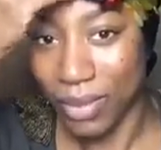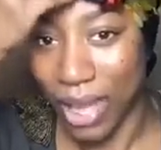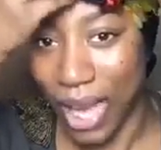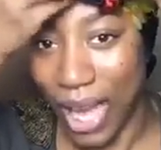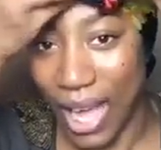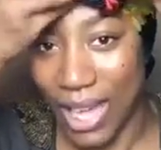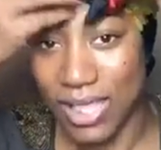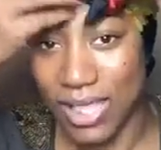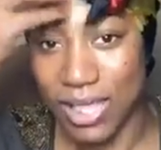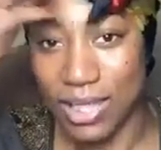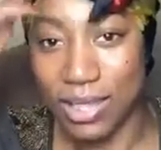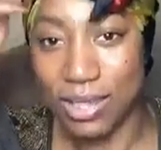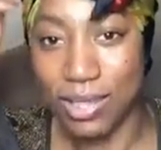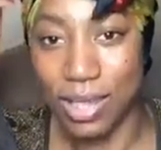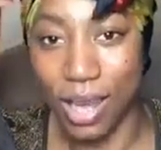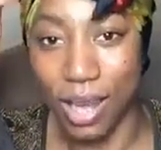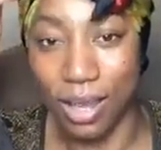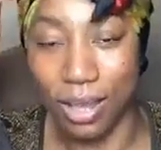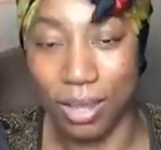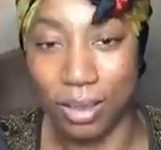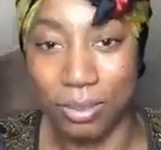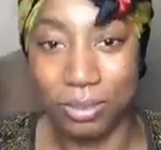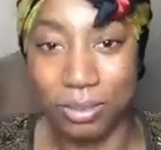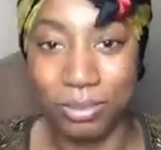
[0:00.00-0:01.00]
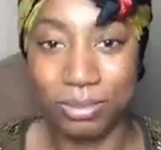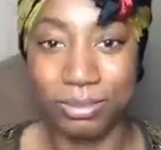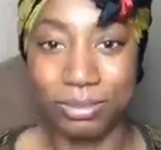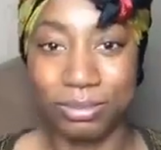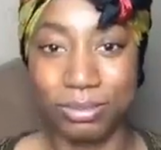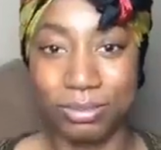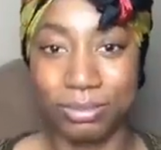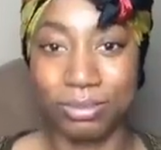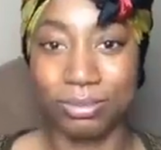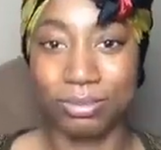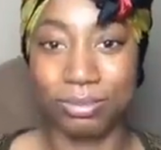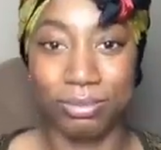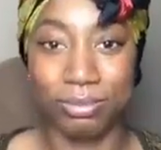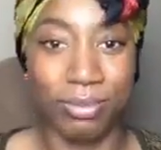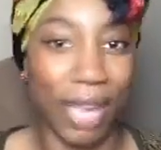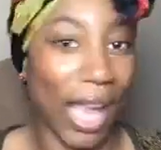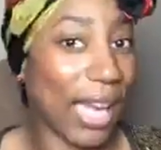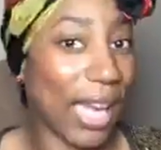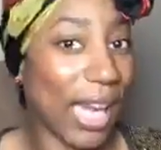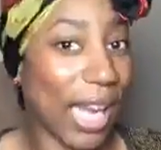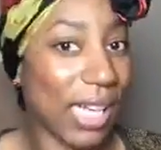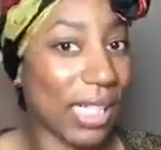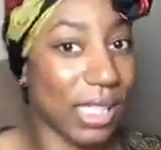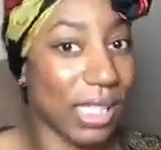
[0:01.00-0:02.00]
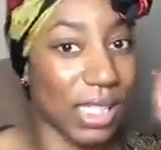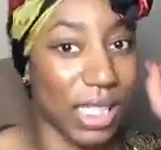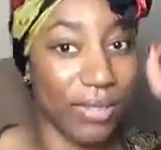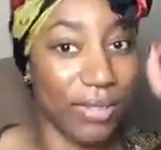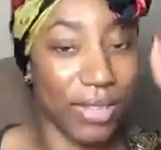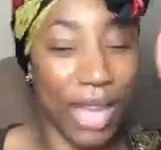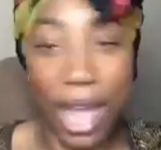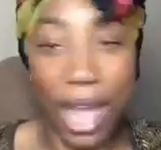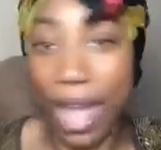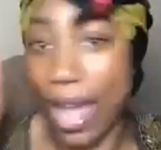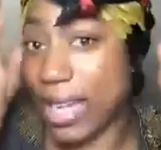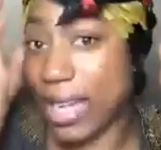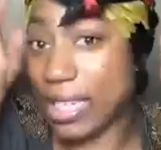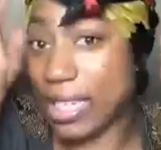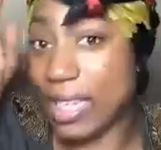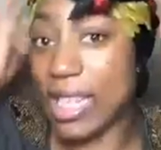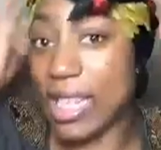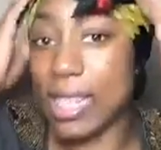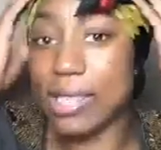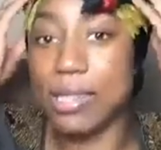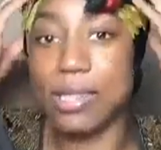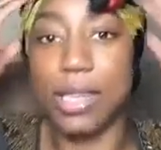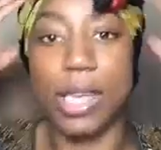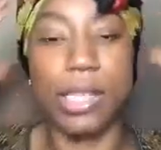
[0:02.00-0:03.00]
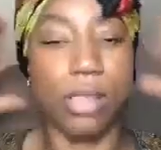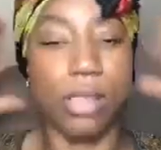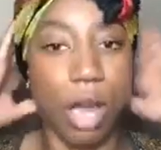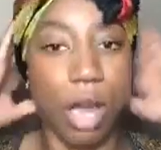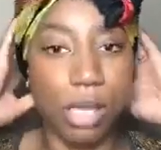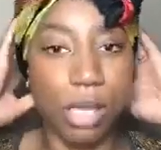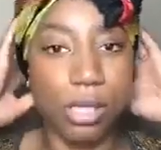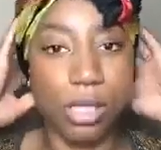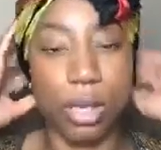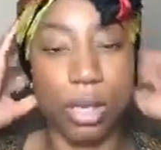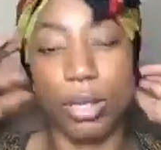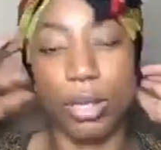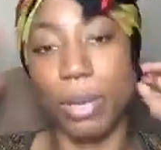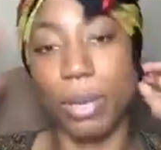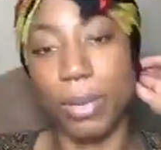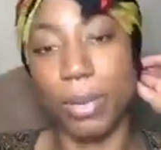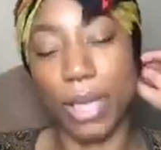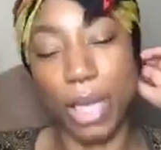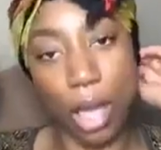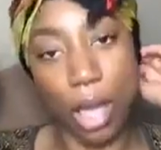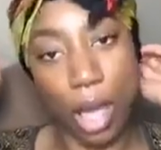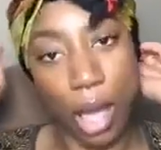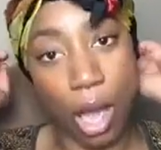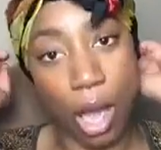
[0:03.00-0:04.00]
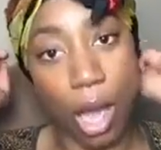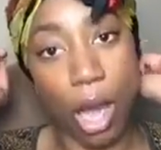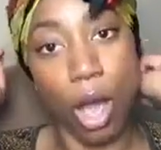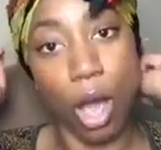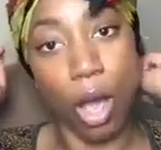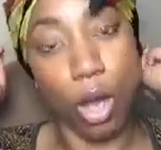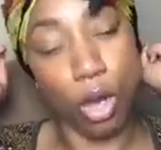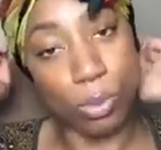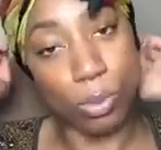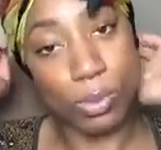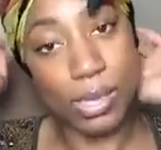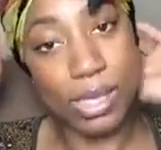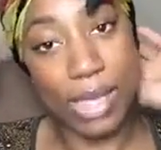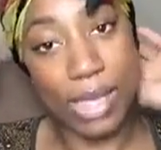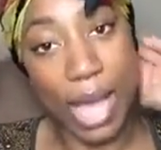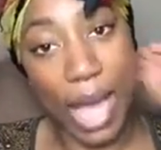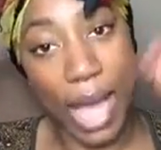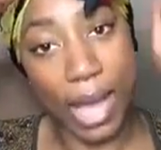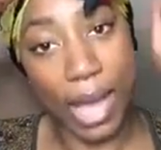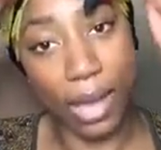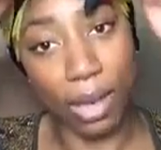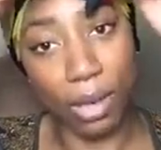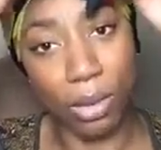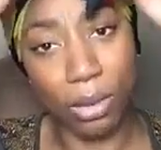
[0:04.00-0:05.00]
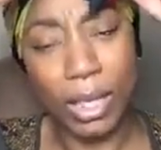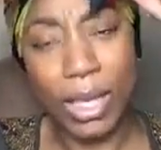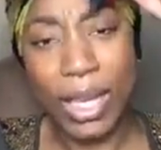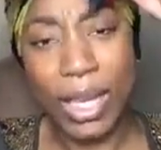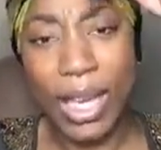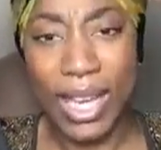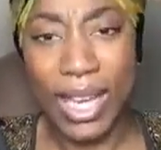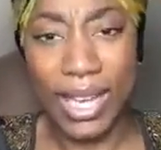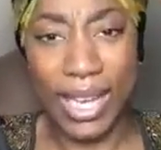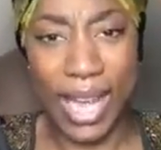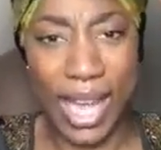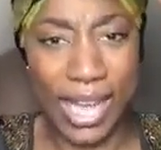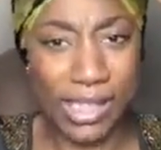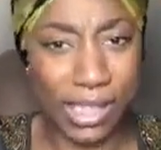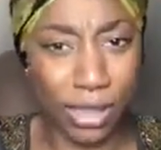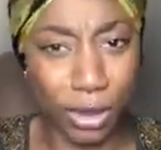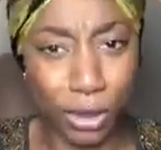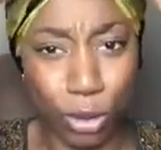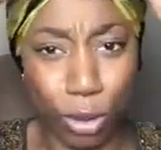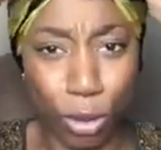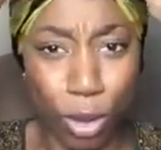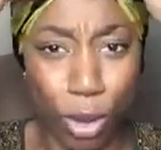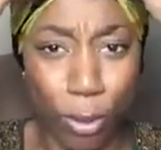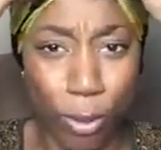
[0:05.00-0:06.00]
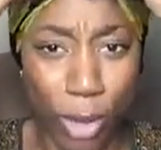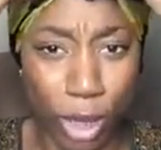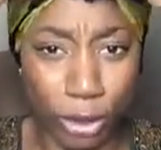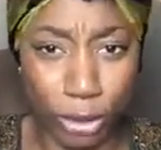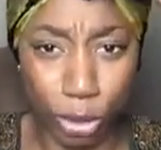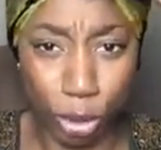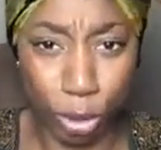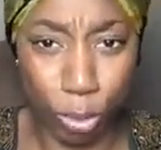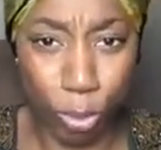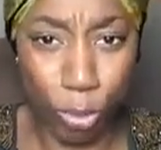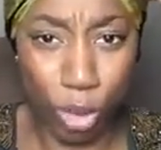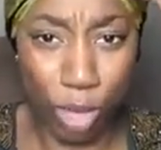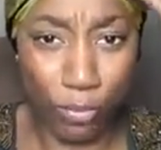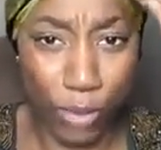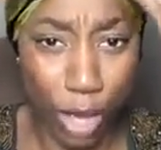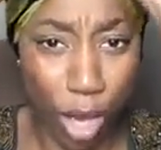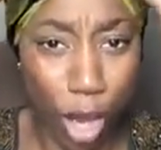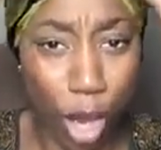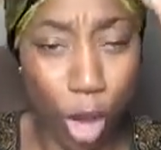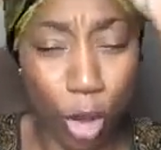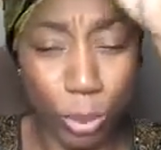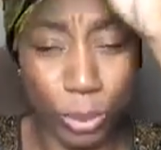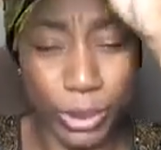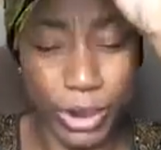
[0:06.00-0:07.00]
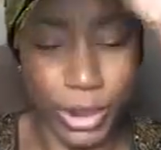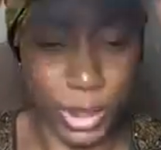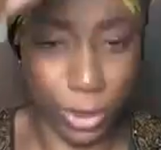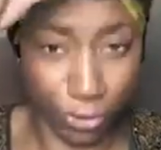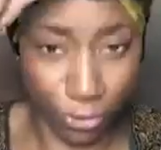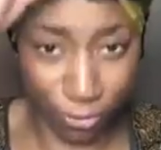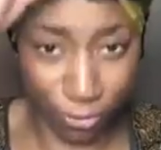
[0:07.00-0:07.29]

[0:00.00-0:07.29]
I just tuck them. And I just leave it out. And this is also can be a home style. It has a little more of a homelier